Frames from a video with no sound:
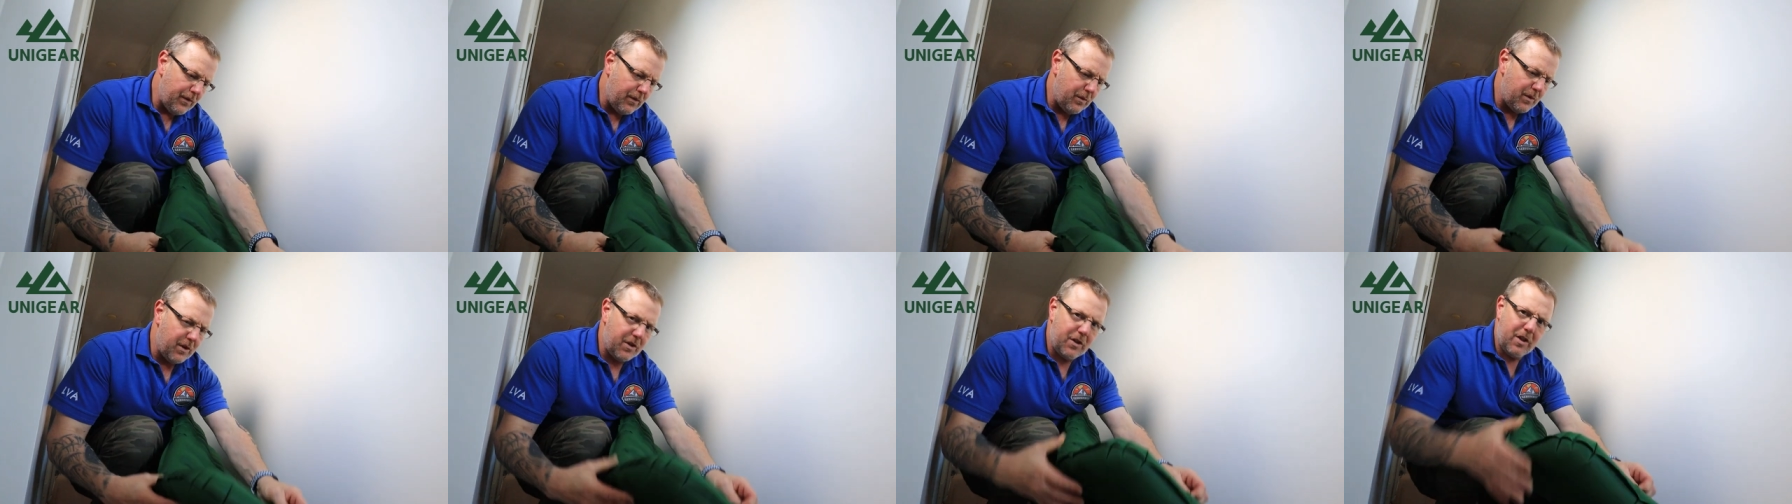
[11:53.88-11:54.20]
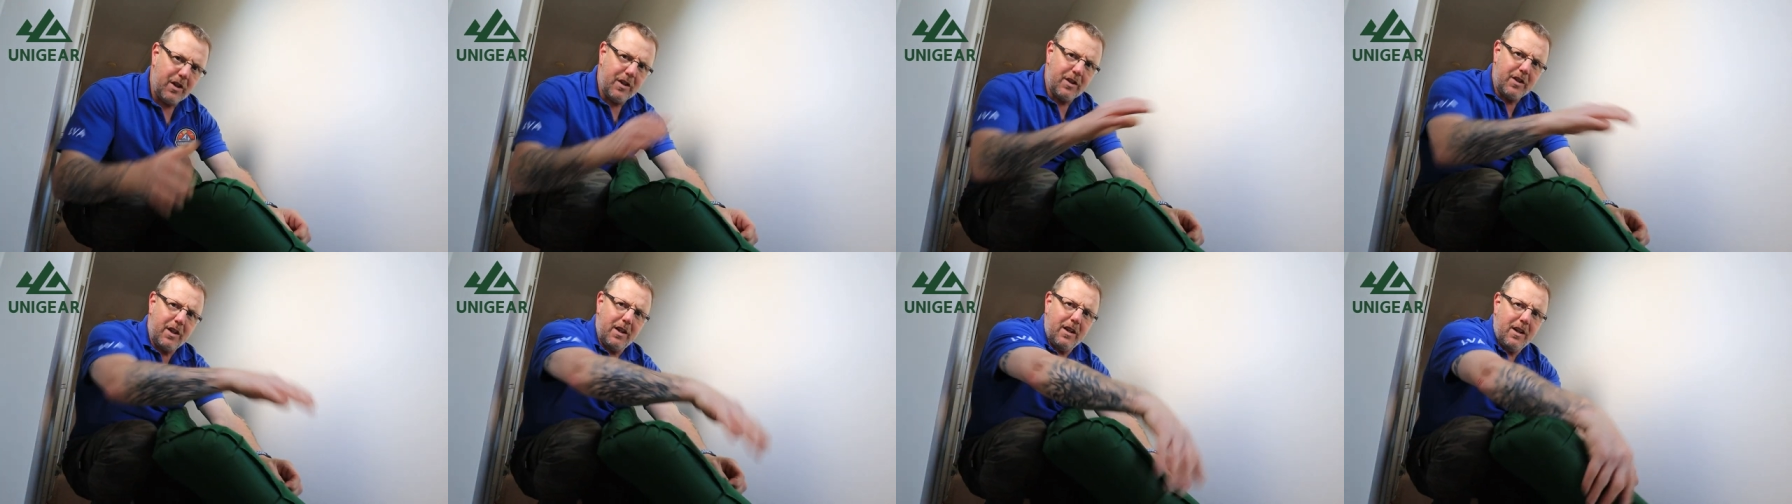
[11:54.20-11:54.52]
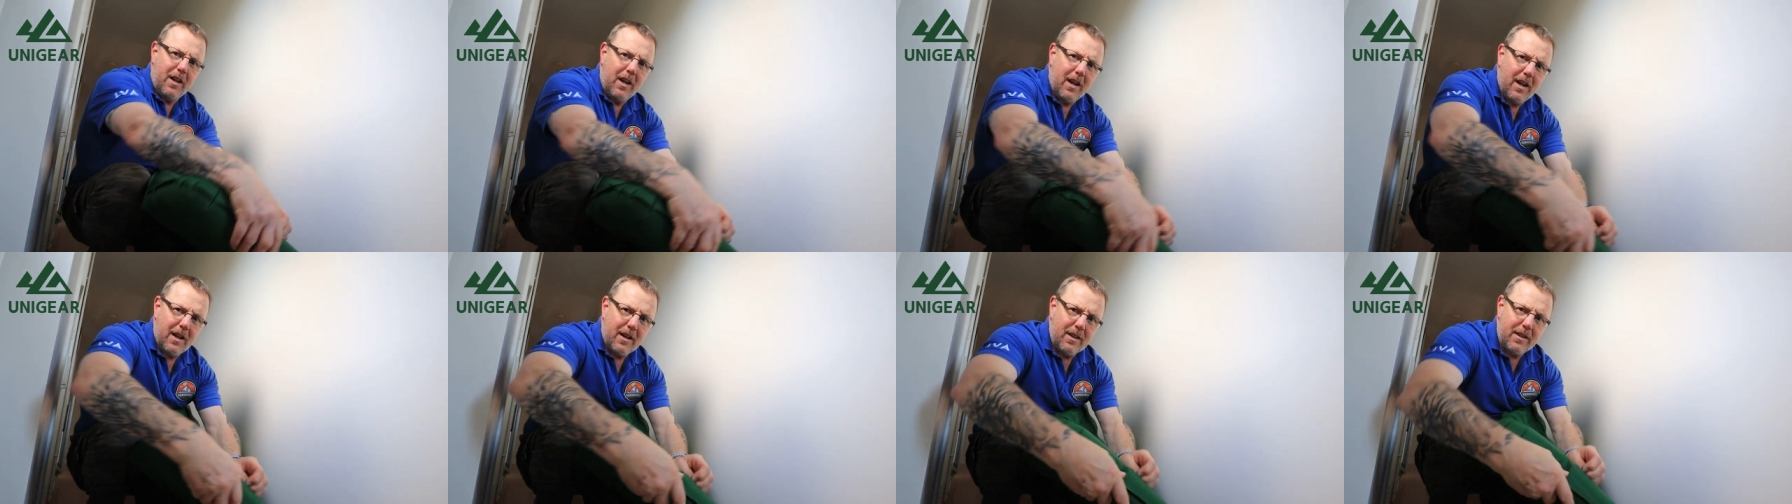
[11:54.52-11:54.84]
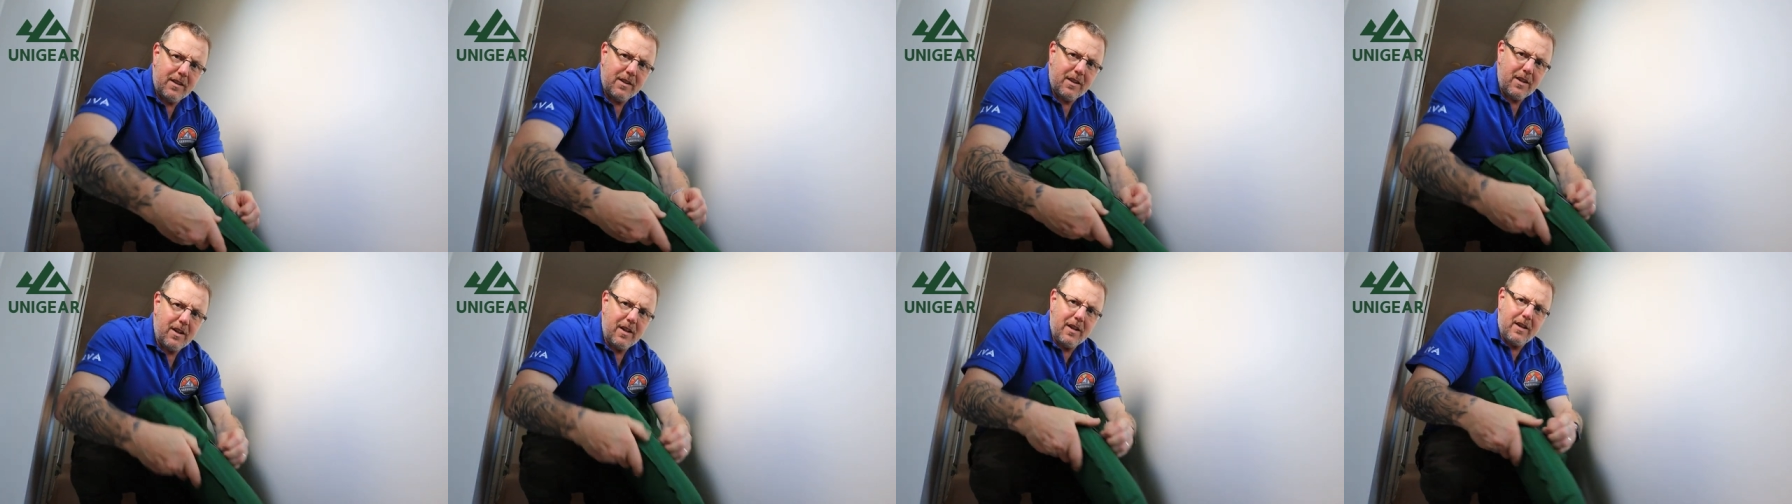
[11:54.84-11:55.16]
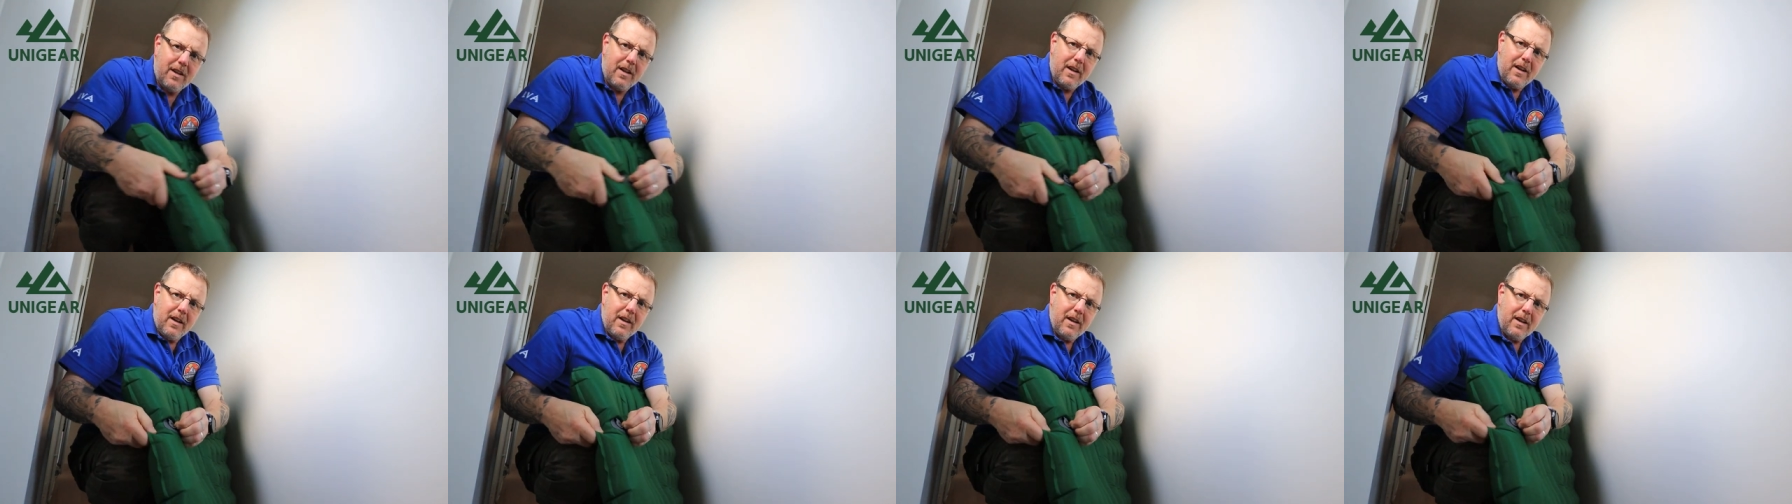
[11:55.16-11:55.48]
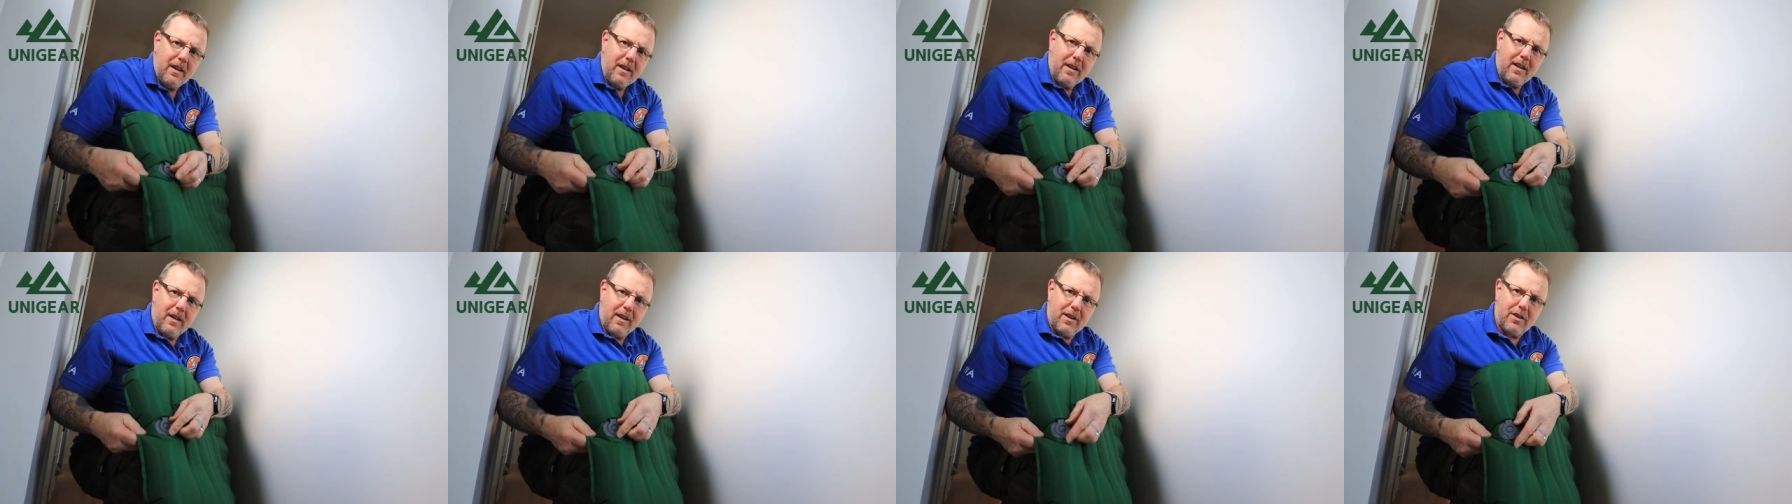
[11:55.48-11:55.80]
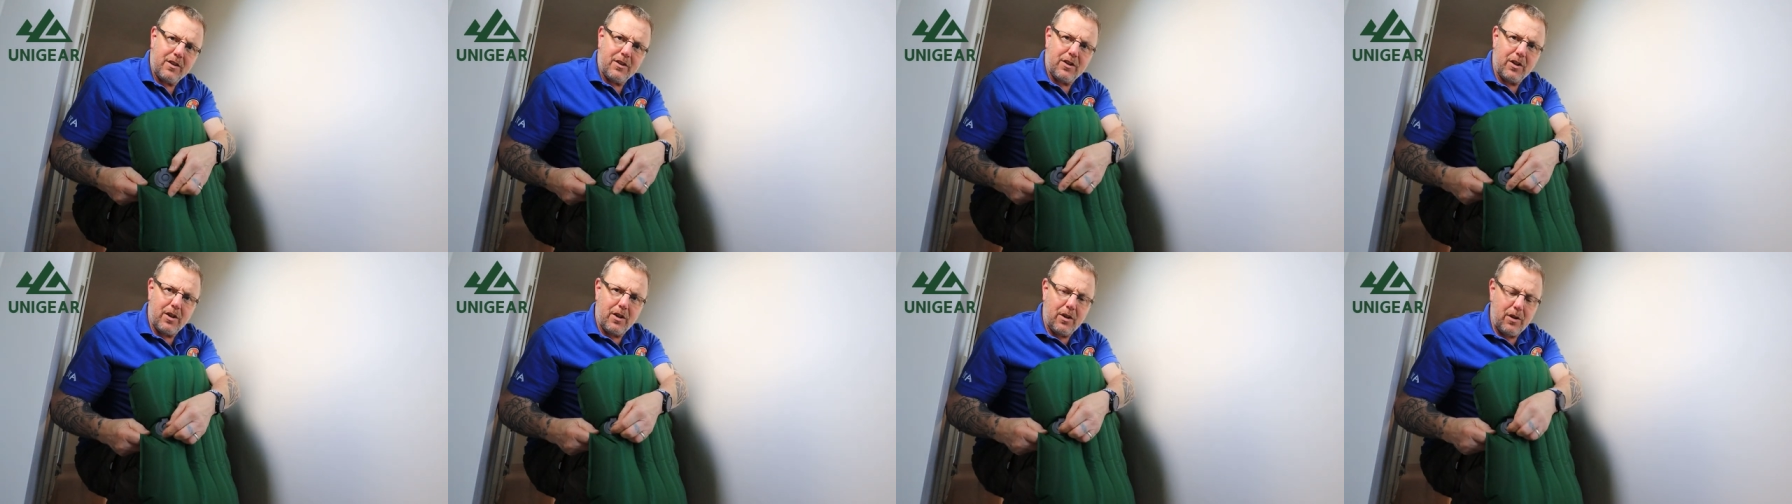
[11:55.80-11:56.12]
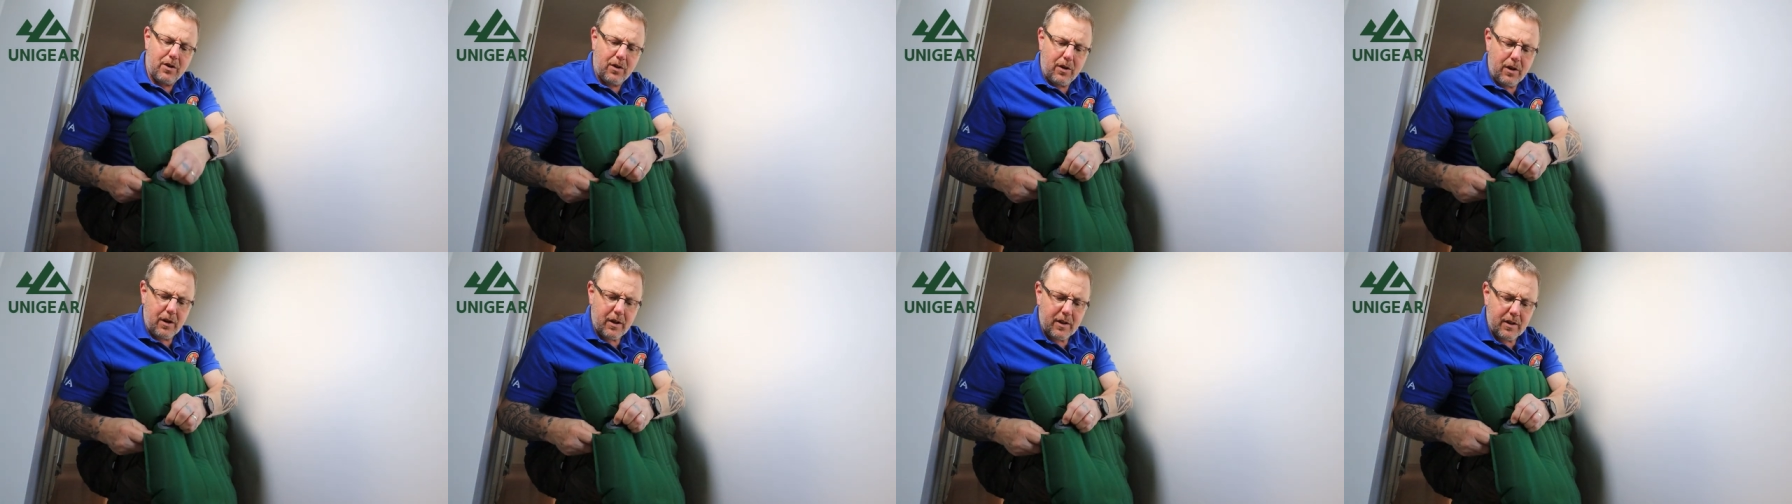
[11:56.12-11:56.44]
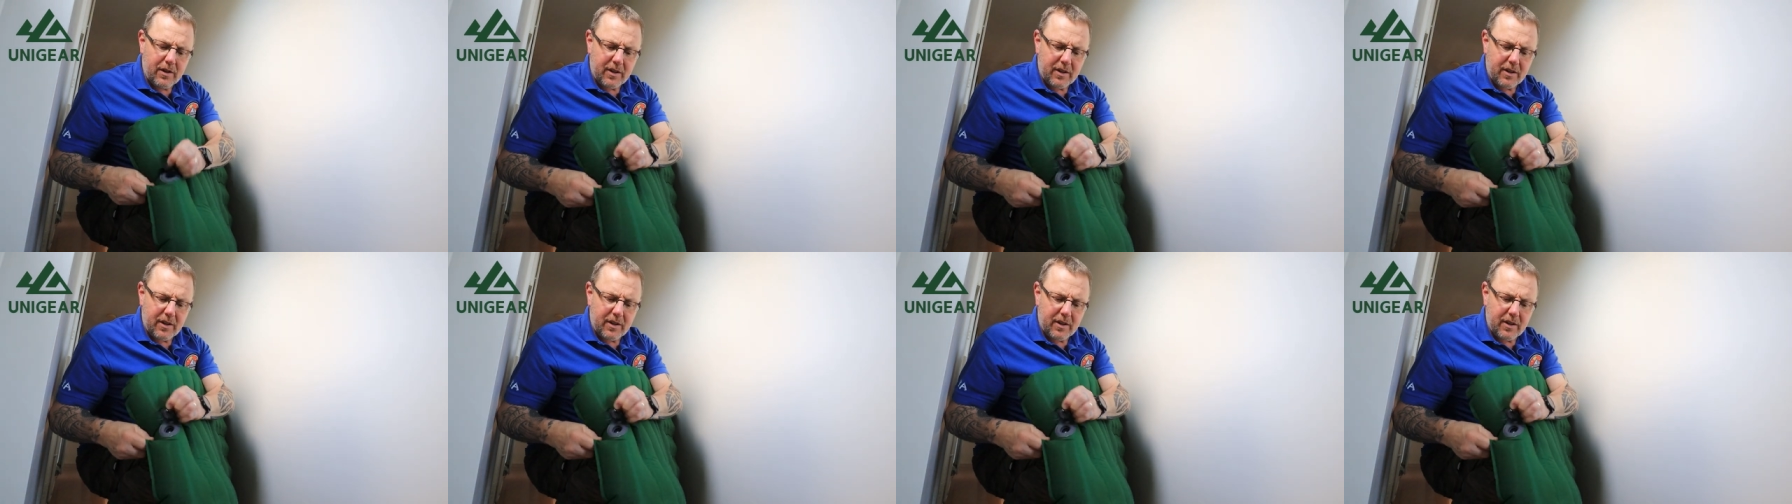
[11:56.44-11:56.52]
which is in the end, like so.